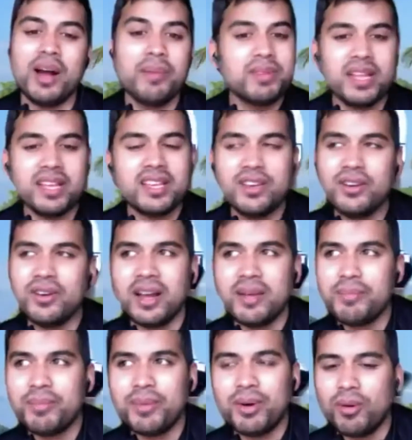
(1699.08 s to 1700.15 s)
like you.
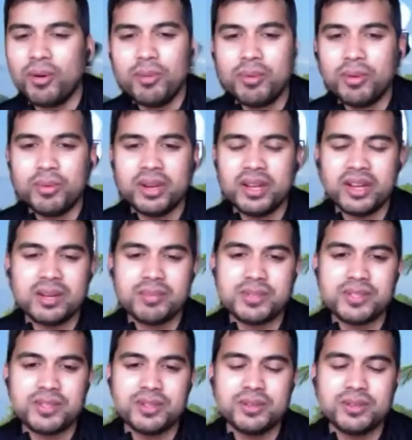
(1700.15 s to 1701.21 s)
I'm horrible when it comes
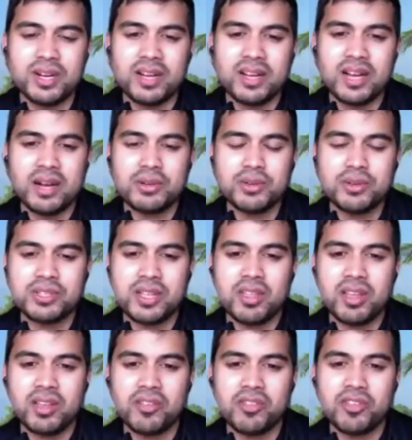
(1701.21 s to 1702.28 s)
to outdoorsy
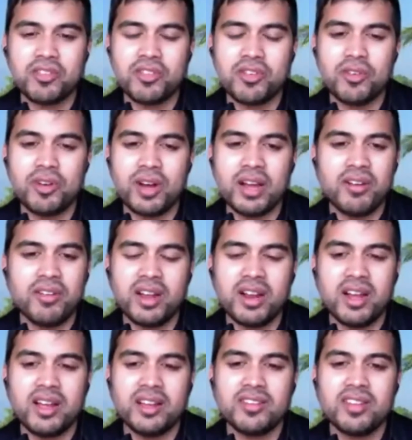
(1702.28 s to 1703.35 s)
things. So I don't know how
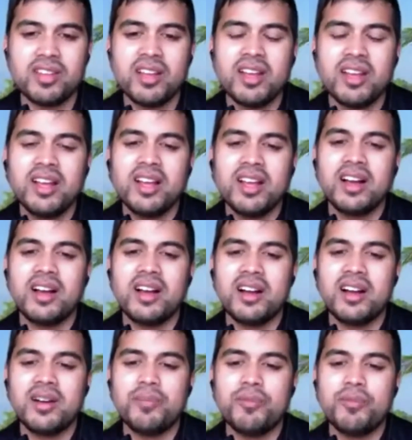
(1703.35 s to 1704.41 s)
to
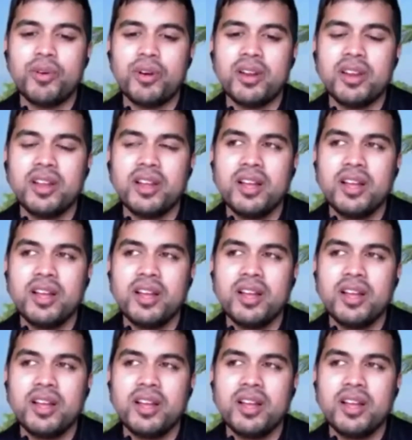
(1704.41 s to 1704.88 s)
hunt for it.